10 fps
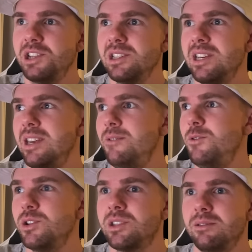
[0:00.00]
just give
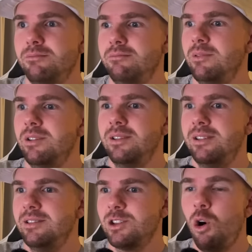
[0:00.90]
you some
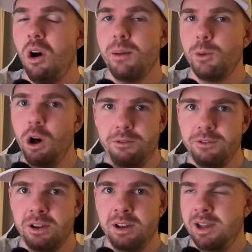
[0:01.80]
time off